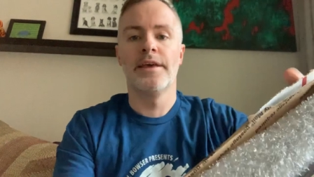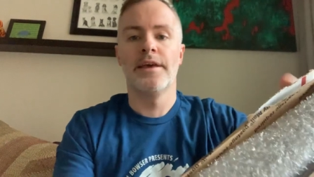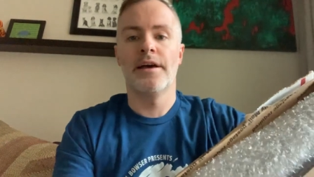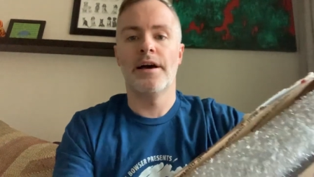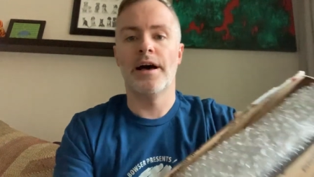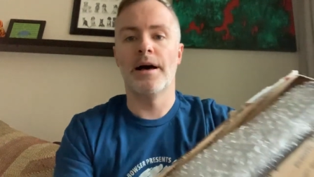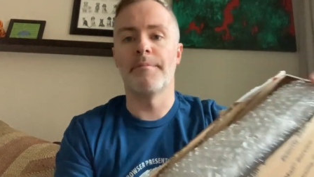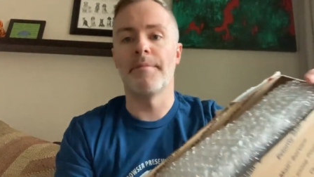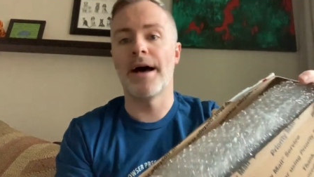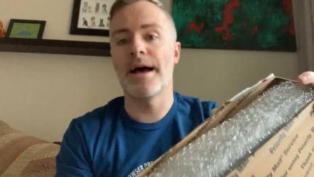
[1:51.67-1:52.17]

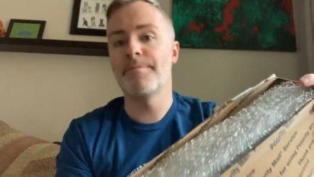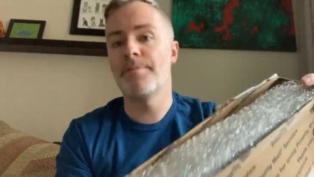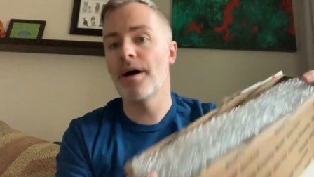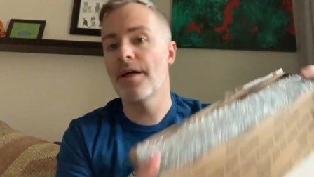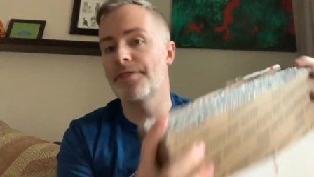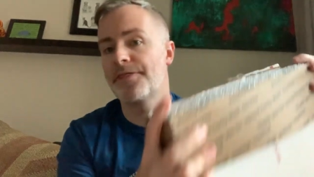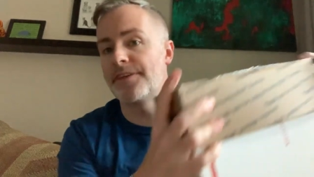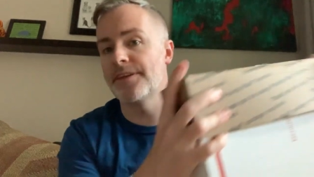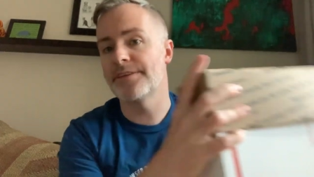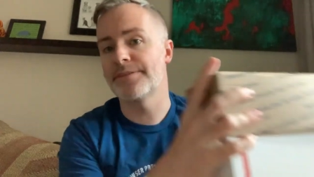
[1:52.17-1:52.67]
I
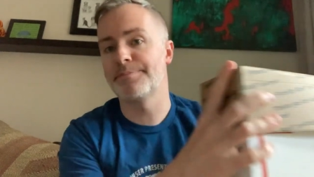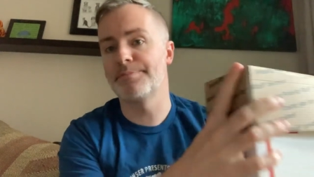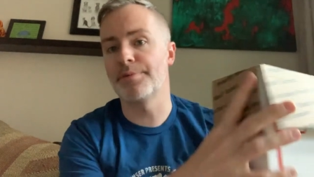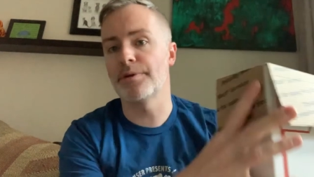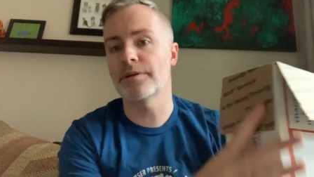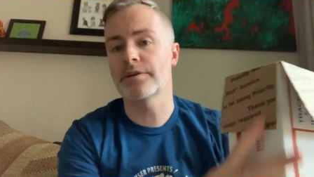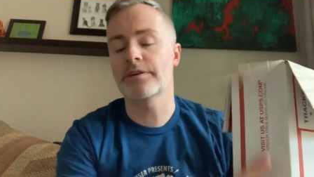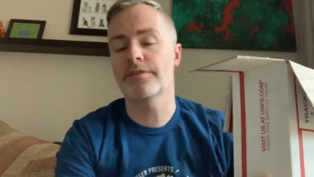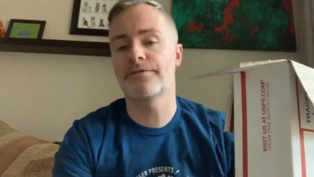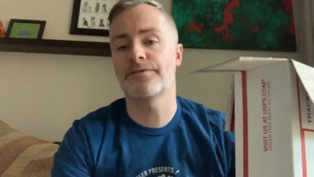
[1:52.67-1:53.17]
bought this
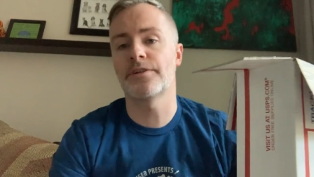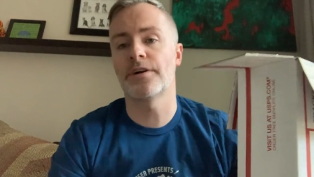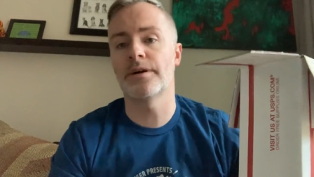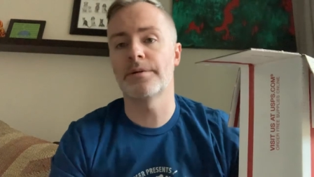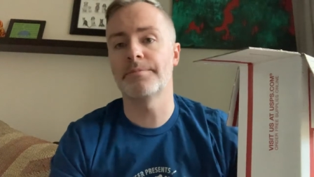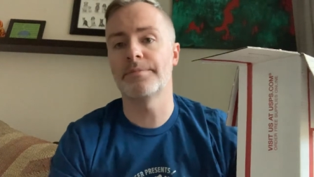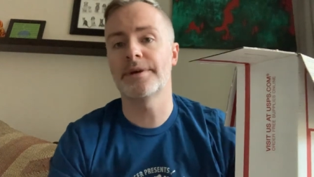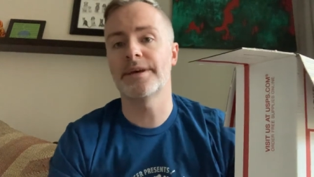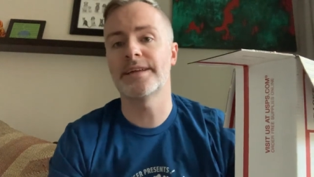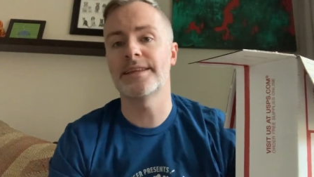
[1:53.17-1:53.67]
book
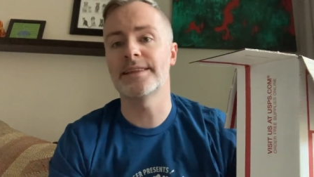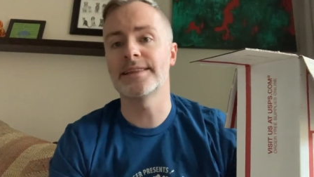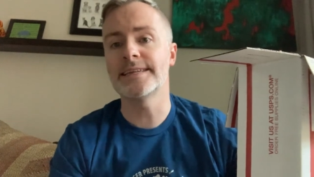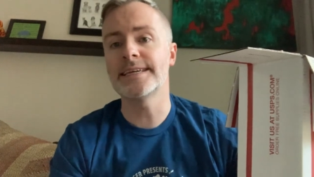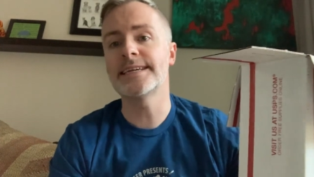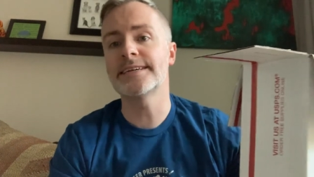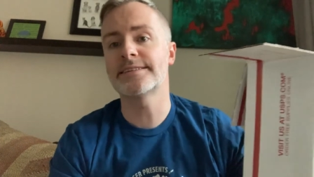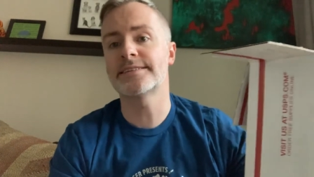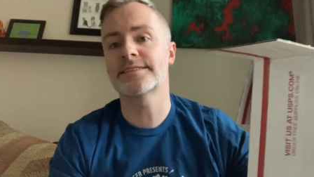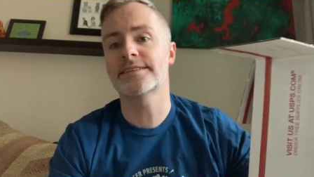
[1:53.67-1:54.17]
from
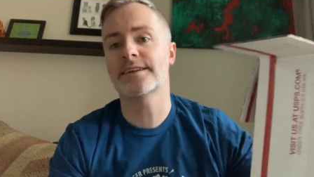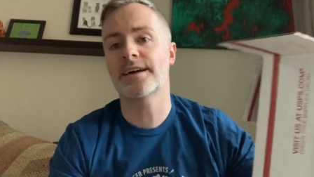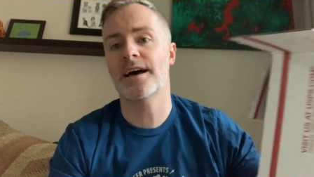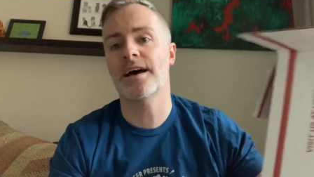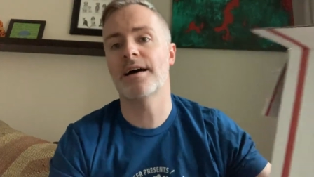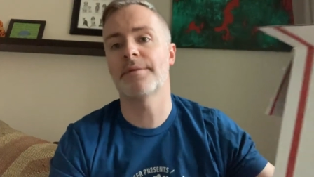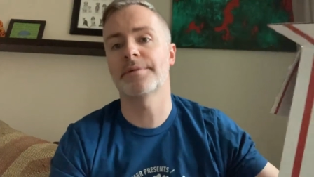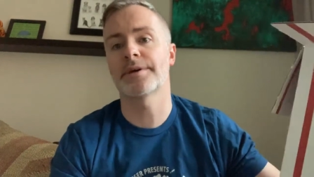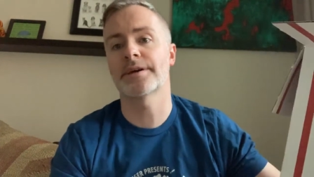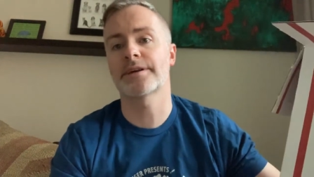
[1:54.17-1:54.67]
Elite
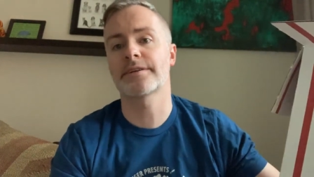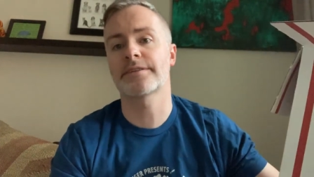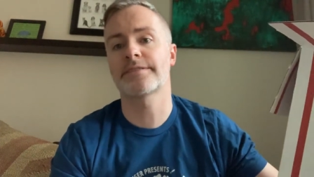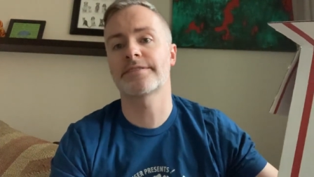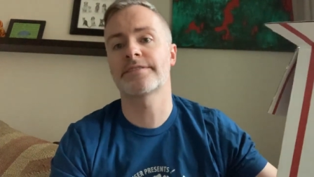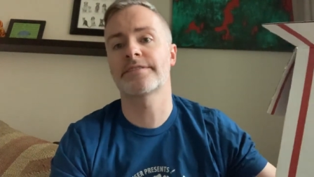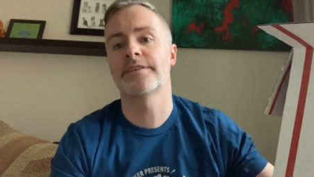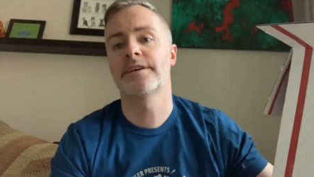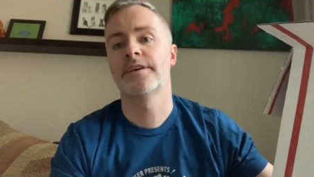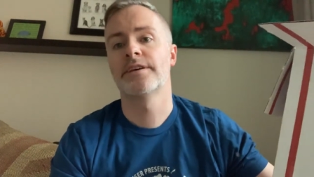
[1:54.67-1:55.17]

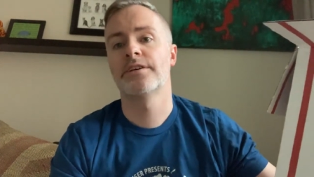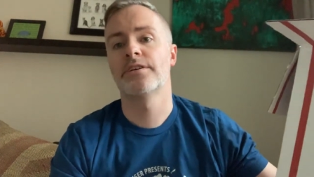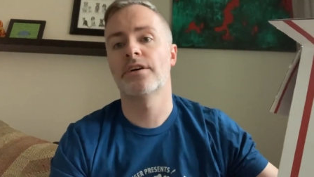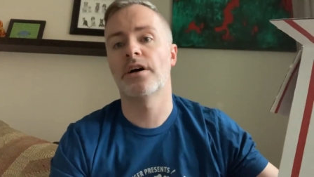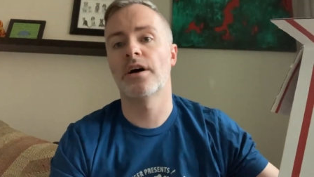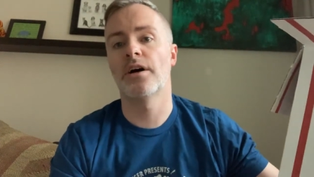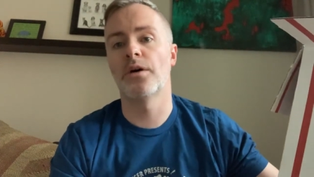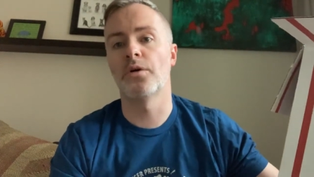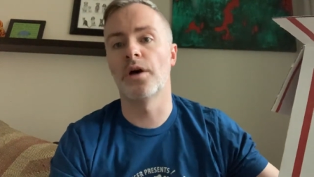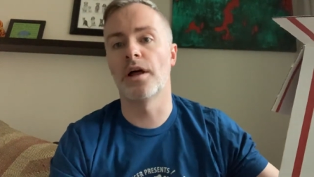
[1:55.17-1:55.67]
Comics
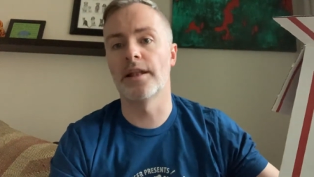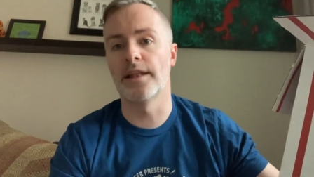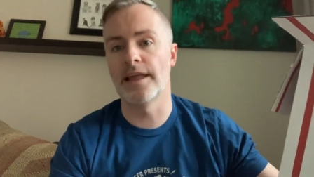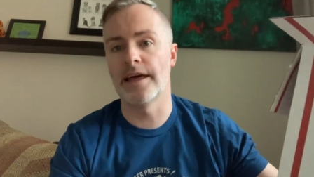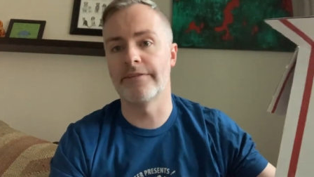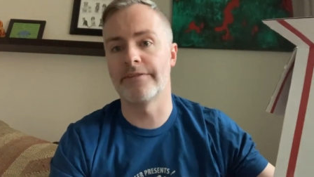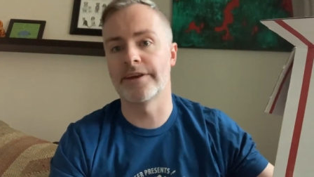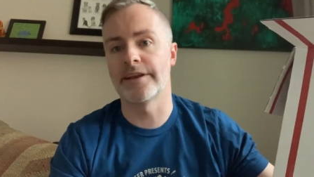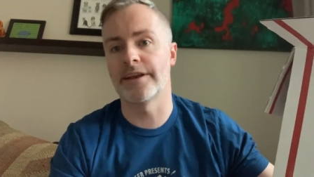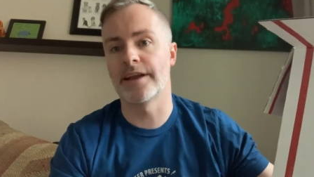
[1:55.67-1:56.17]

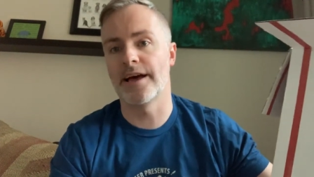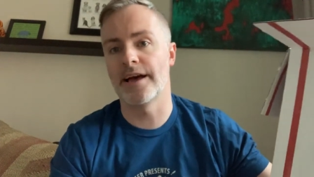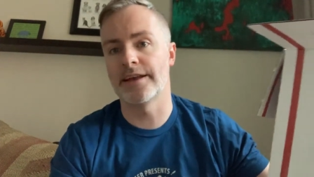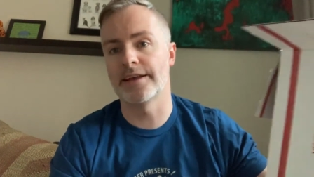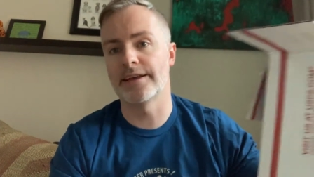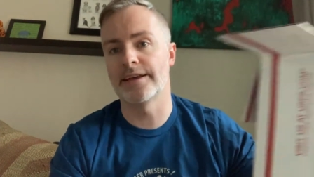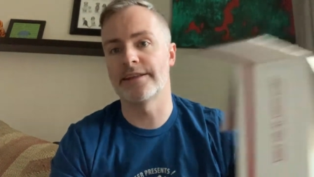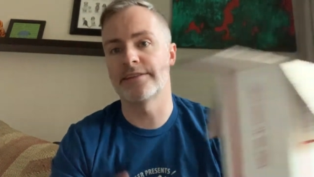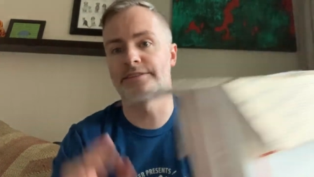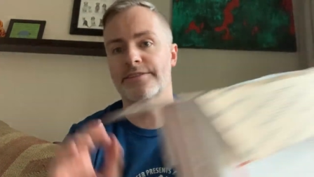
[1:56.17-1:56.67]
11 on
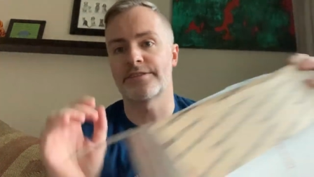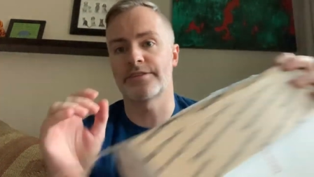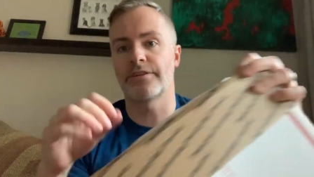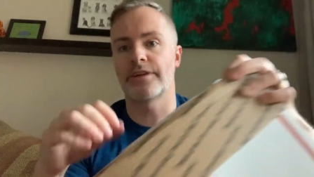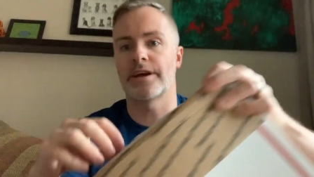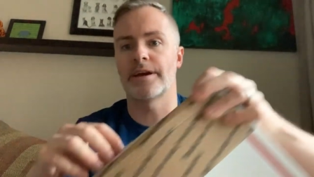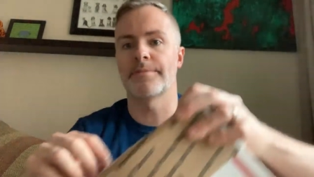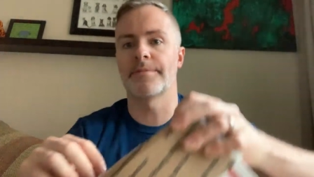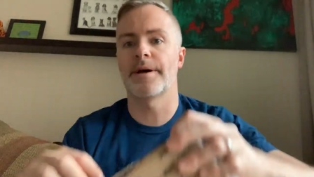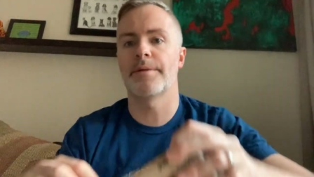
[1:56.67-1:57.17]

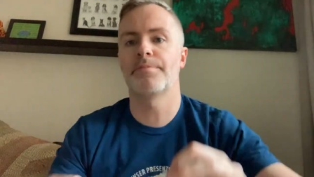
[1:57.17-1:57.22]
Instagram.